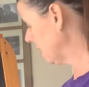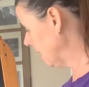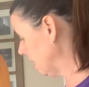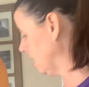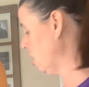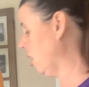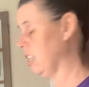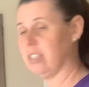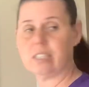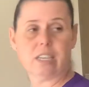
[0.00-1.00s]
is
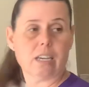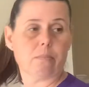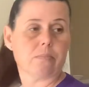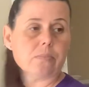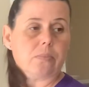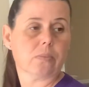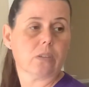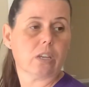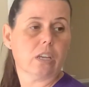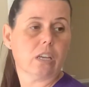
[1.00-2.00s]
not the same.
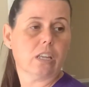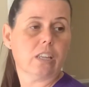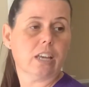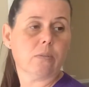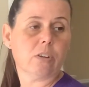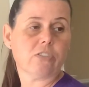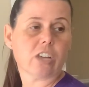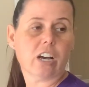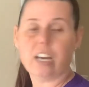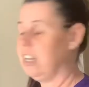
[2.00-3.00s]
Then we've
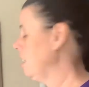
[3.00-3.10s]
got